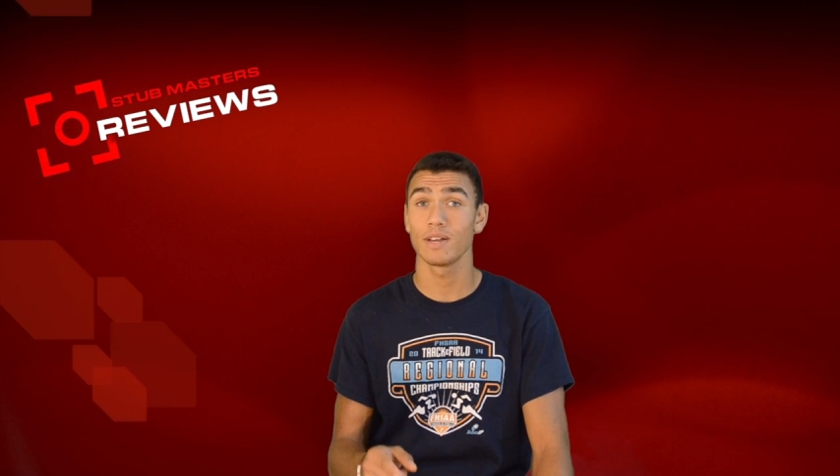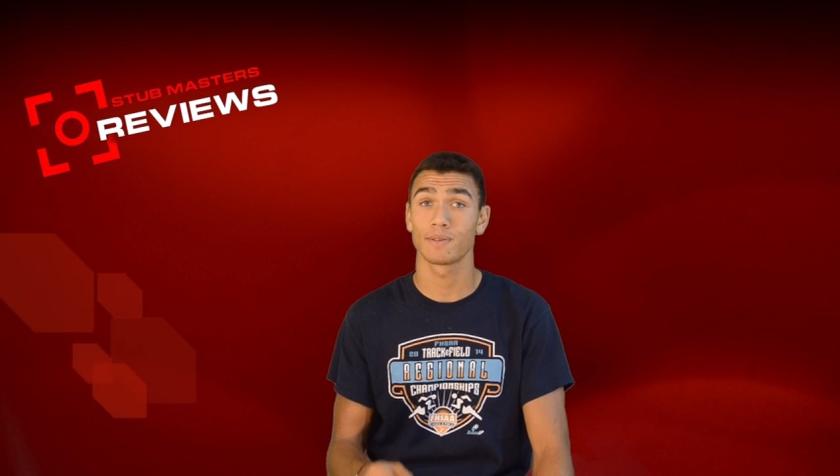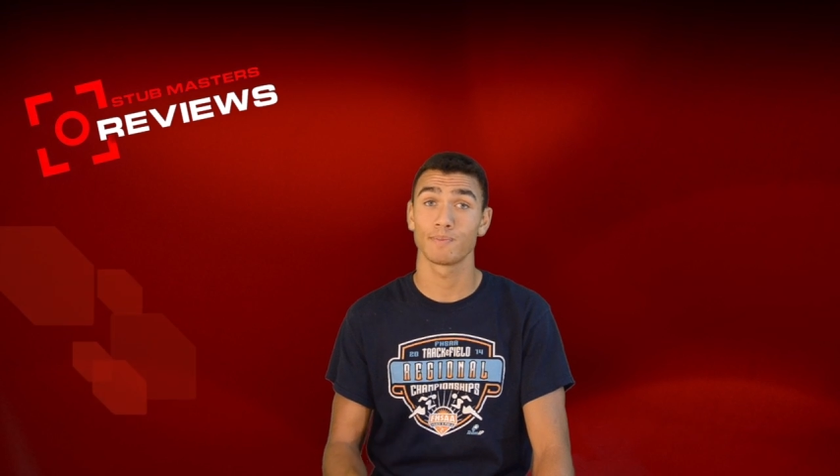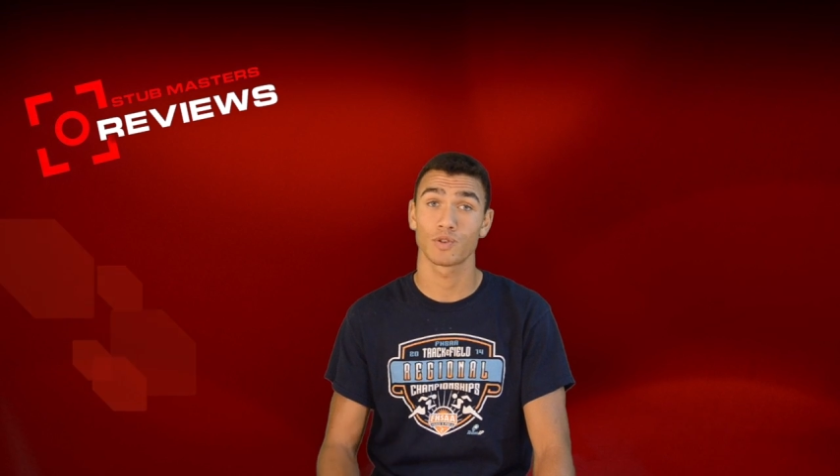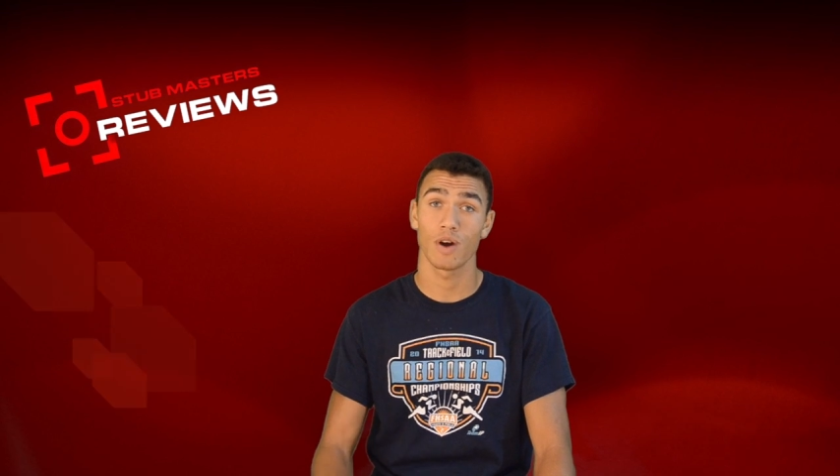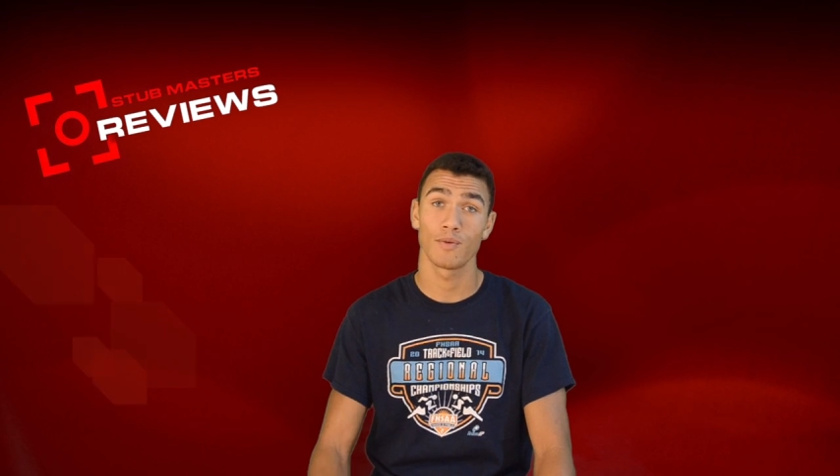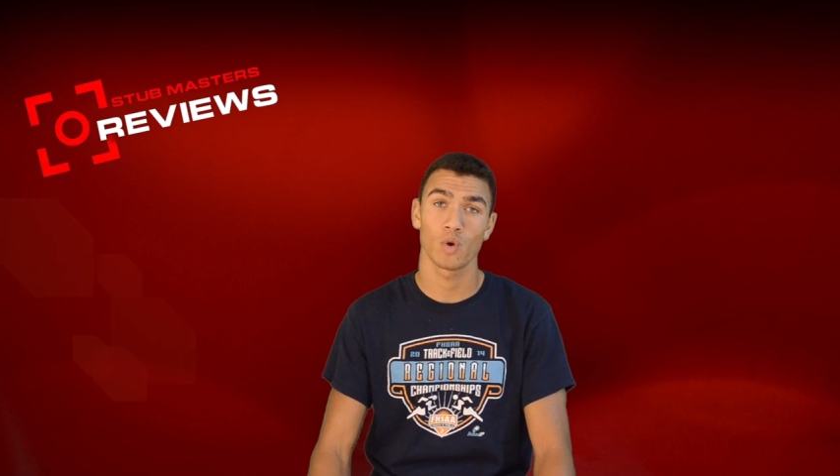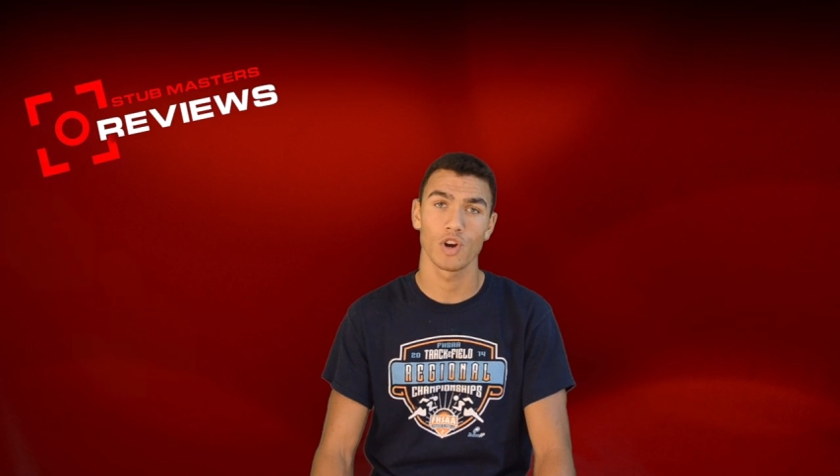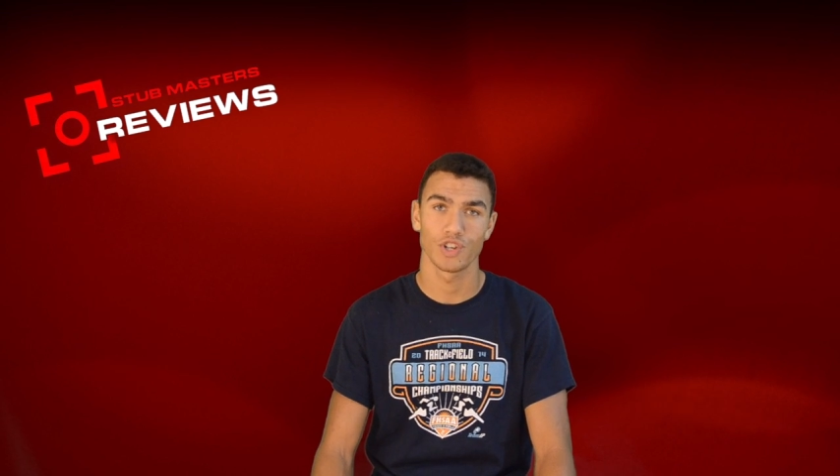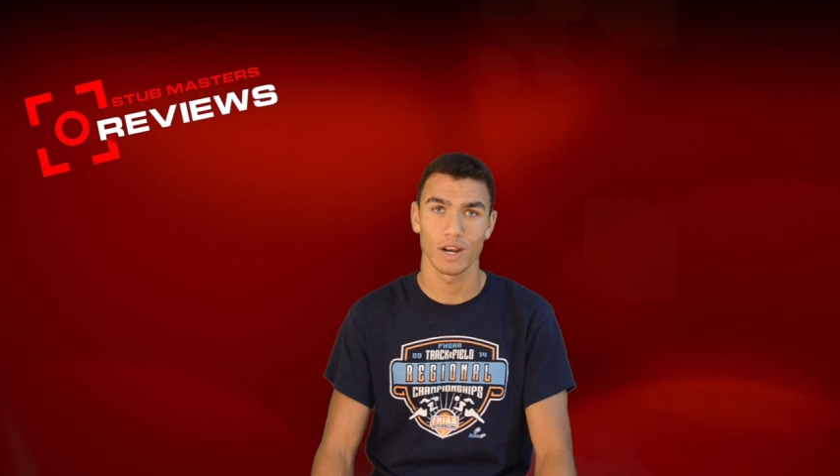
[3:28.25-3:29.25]
and subscribe
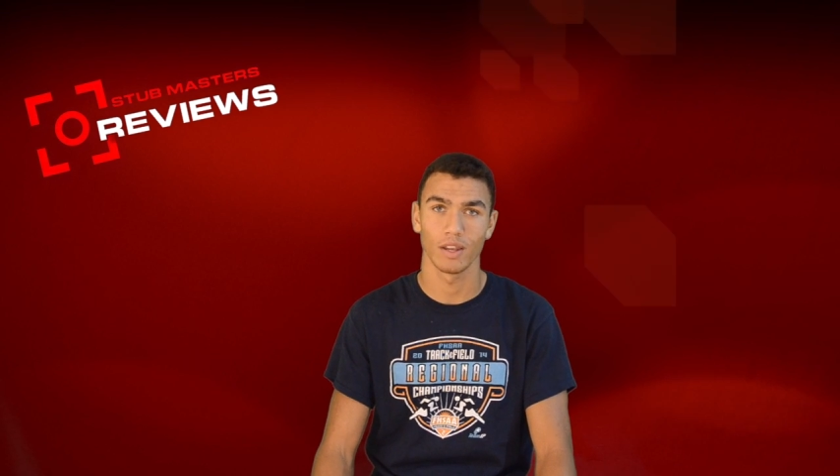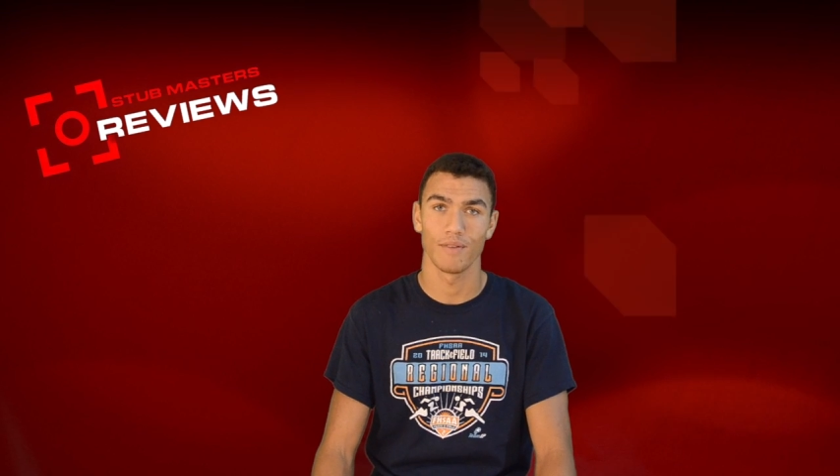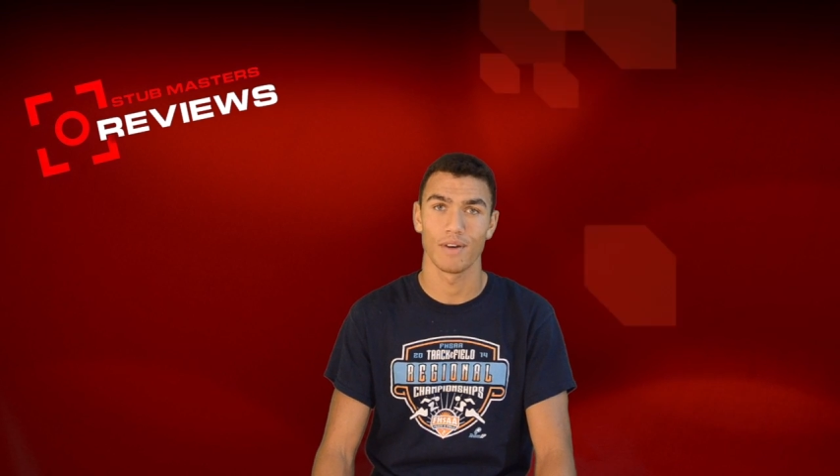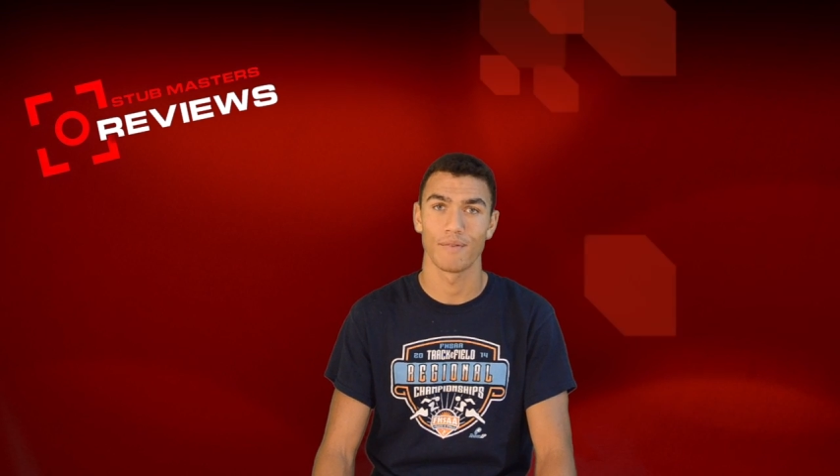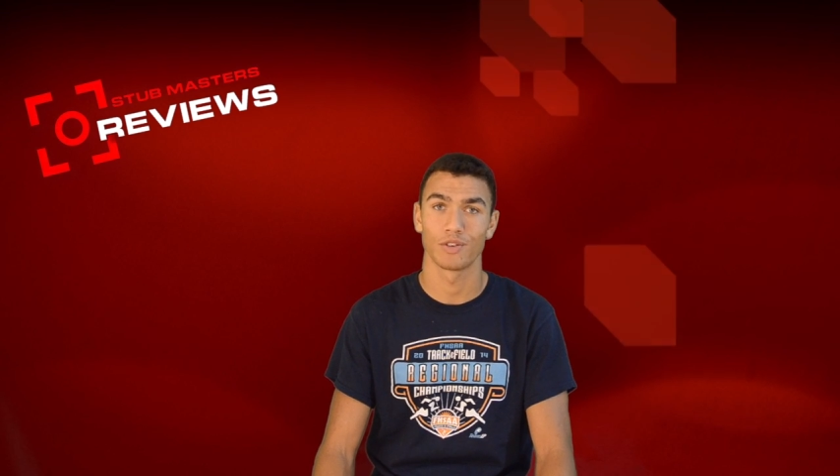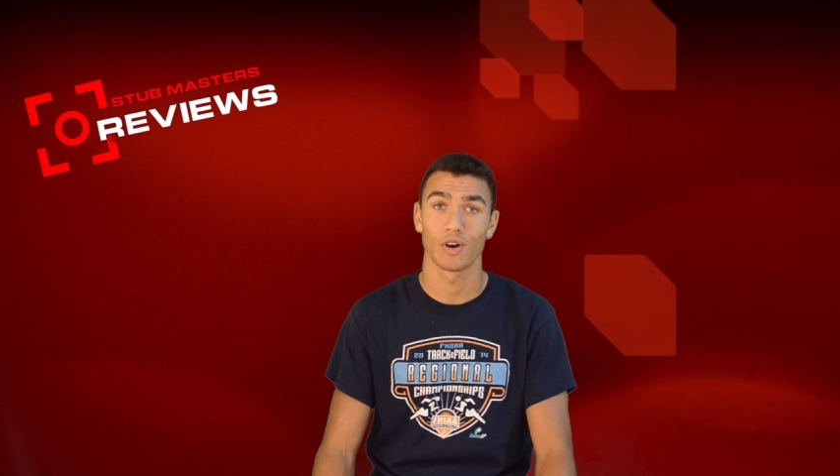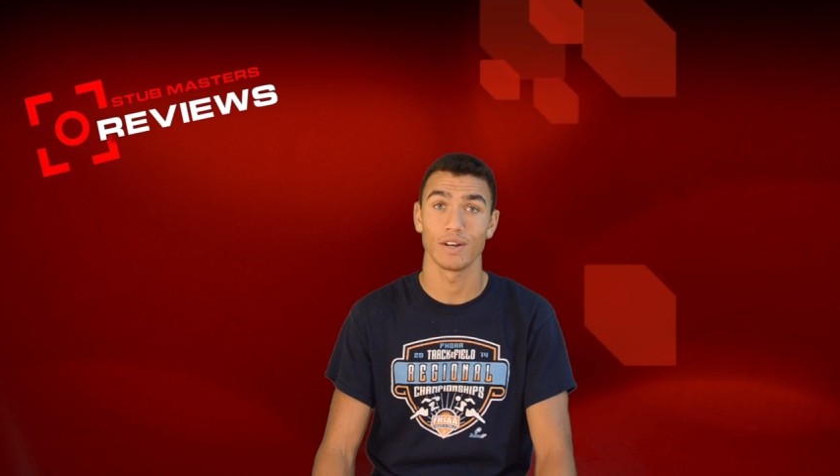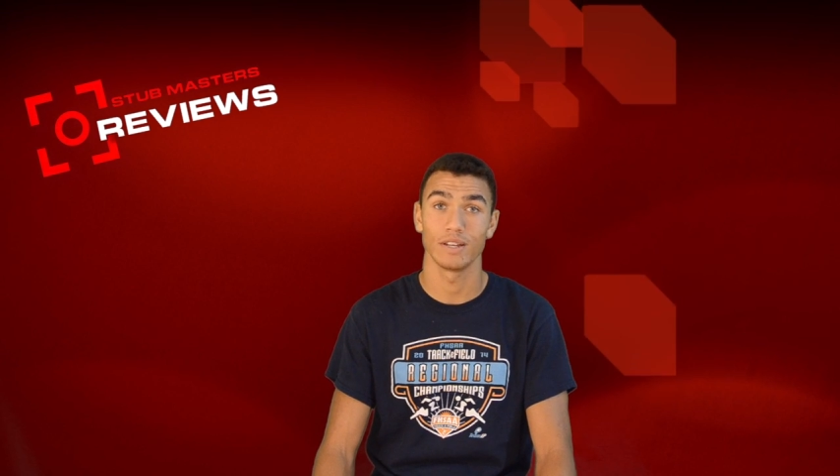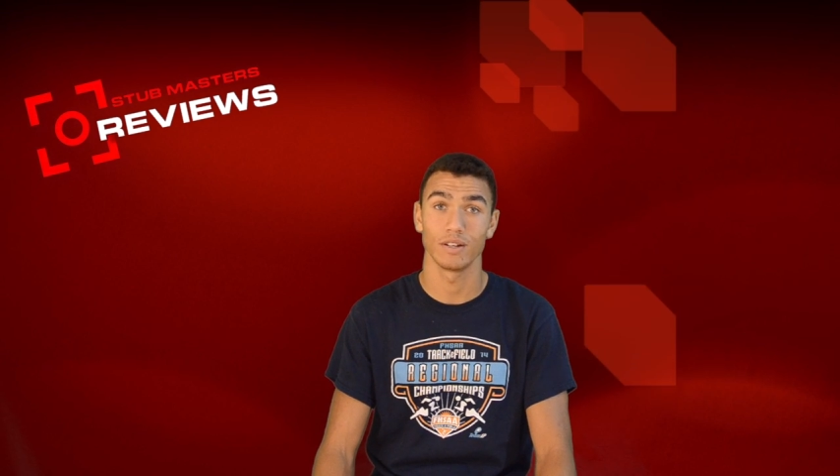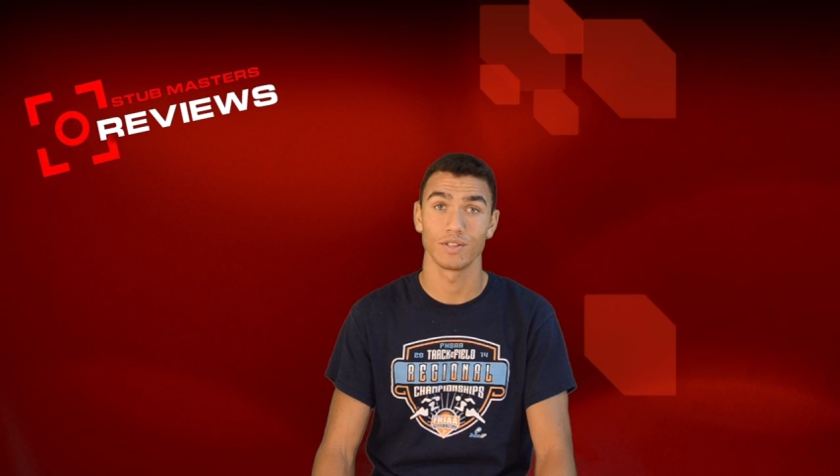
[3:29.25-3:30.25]
to our channel if you haven't
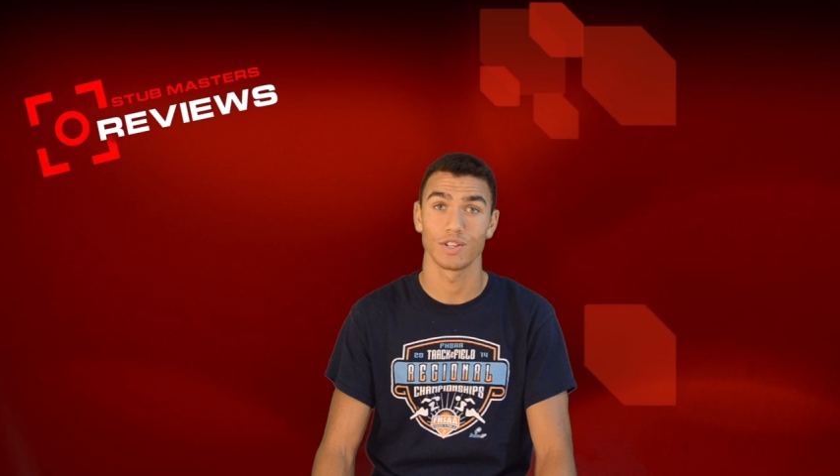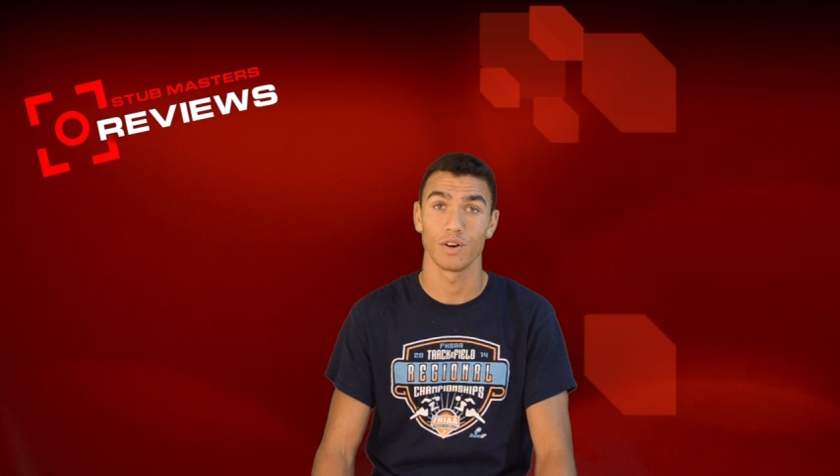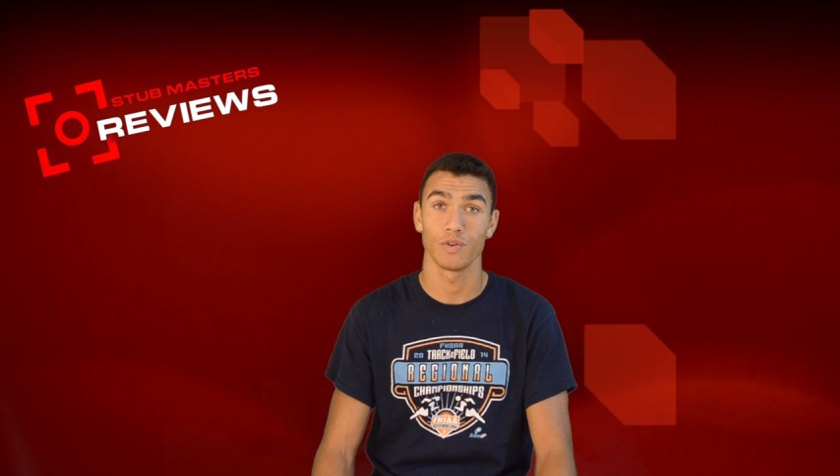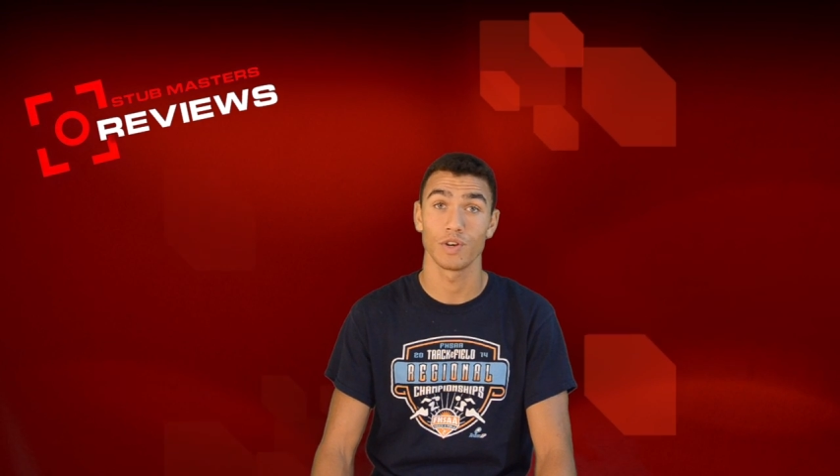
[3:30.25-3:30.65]
already done so.